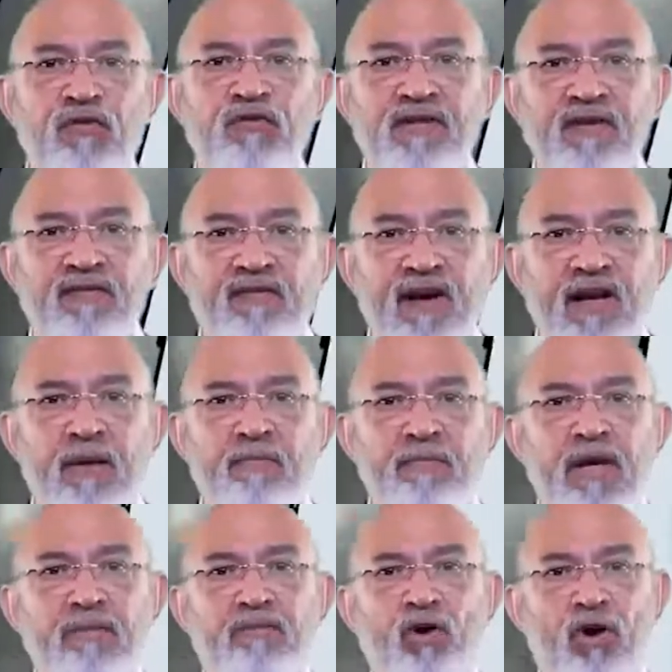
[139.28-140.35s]
of
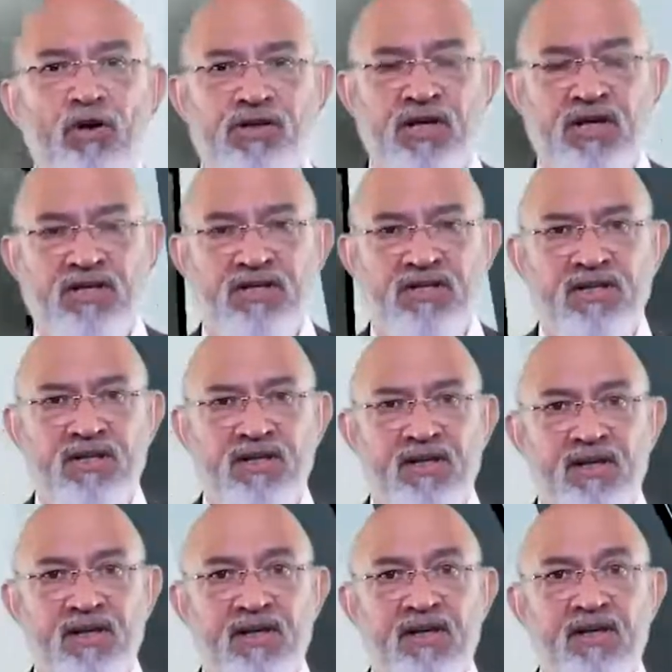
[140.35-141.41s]
development projects.
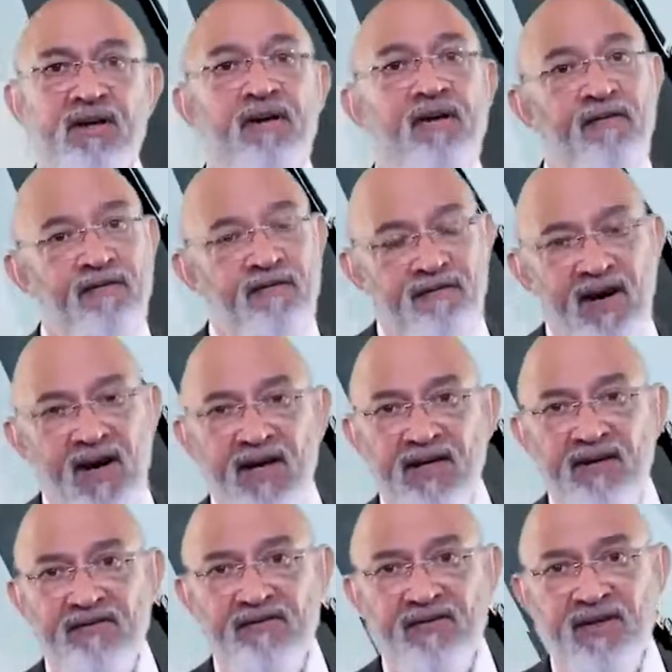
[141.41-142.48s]
5.
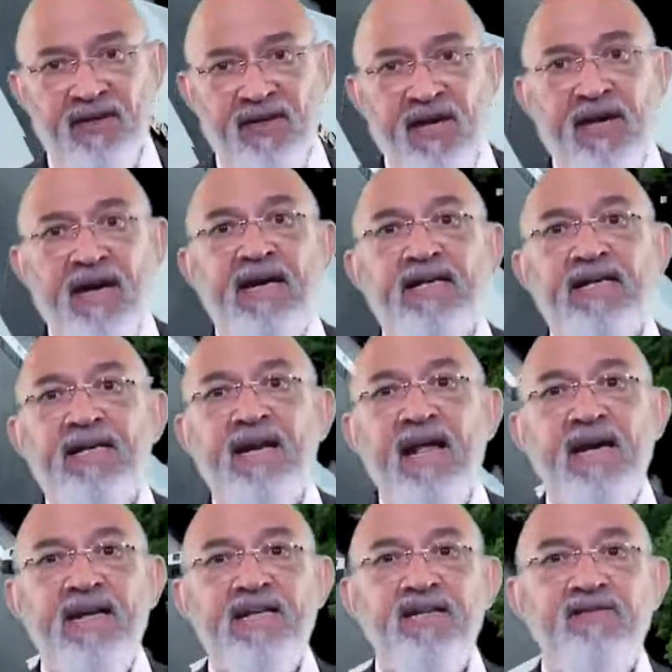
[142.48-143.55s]
It
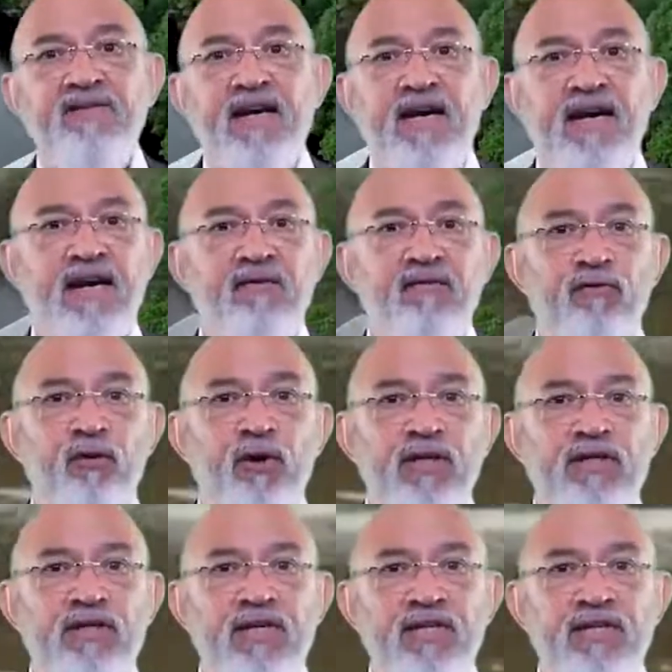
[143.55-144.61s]
negatively
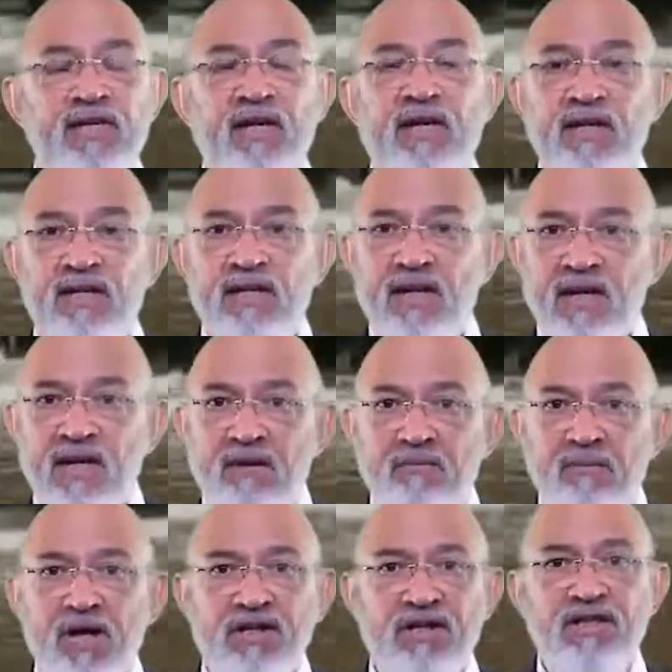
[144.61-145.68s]
influences the
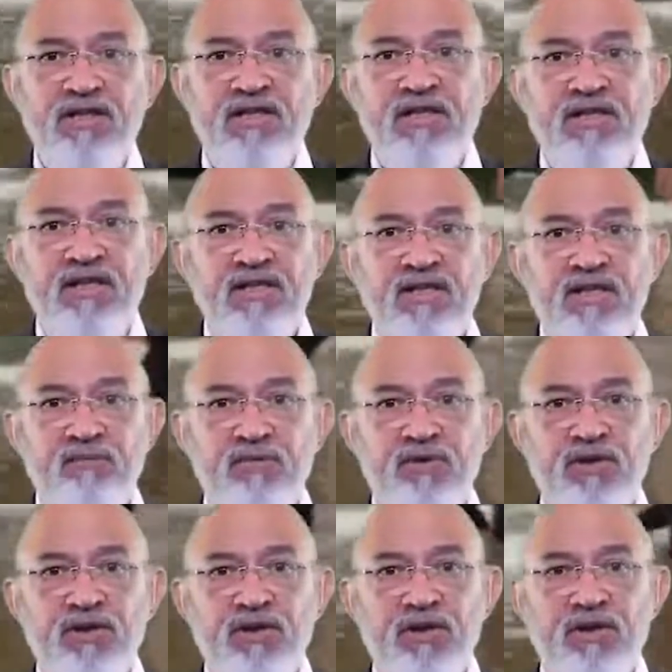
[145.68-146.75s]
emergency systems.
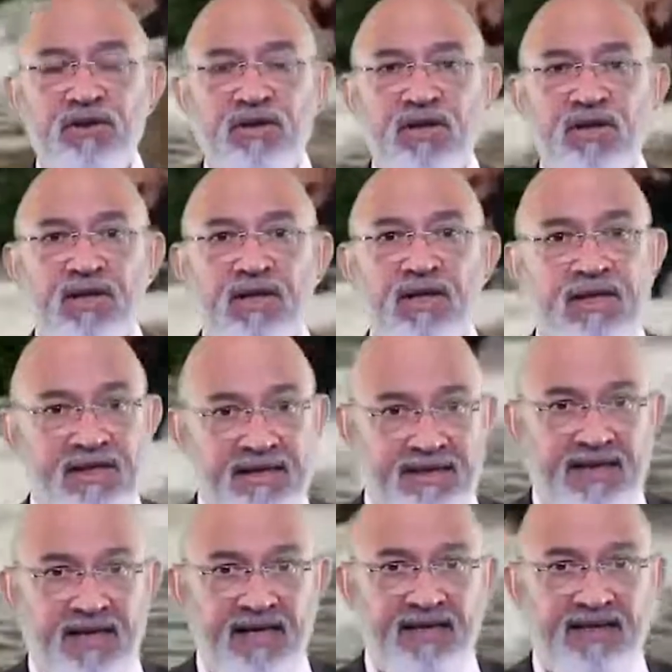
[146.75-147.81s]

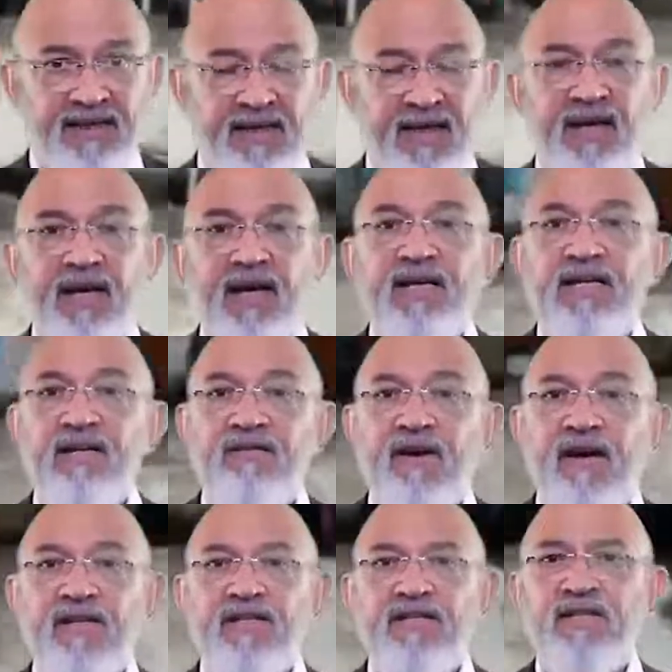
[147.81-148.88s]
6. It
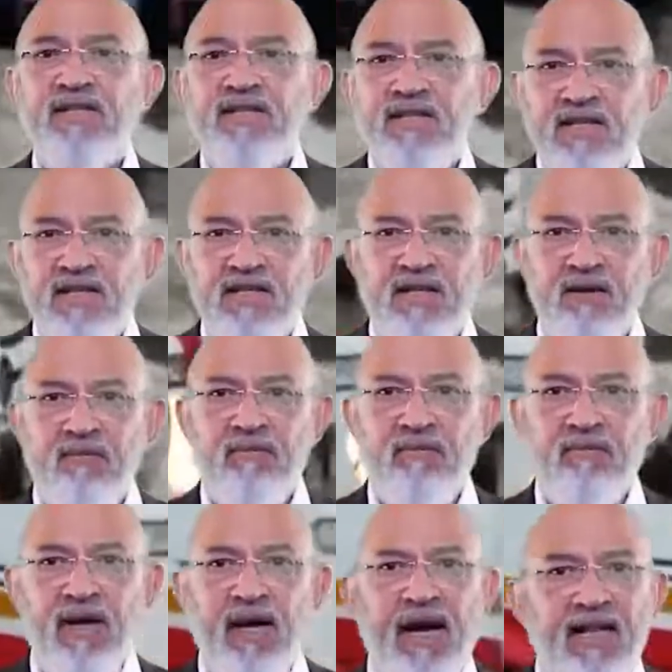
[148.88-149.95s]
affects the system,
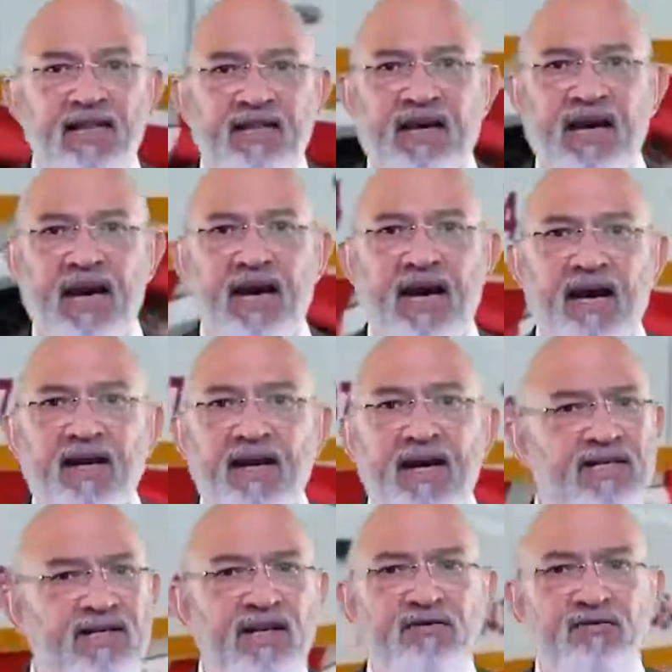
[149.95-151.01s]
healthcare,
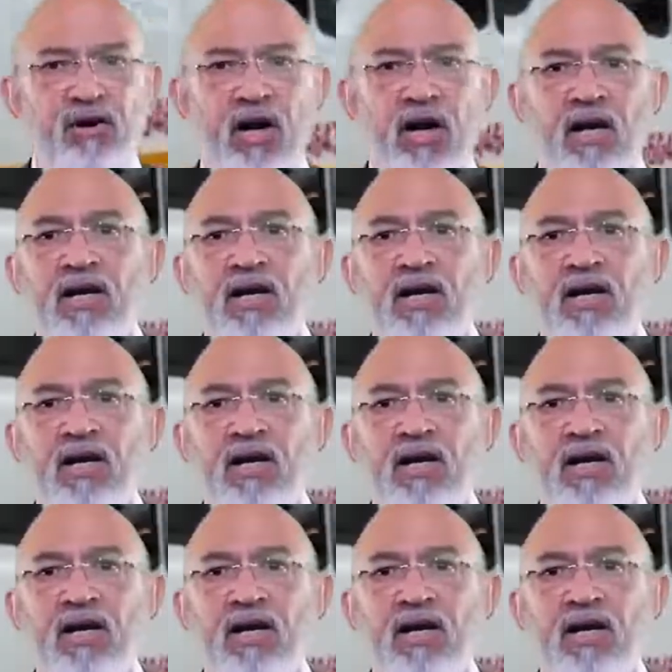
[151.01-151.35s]
etc.,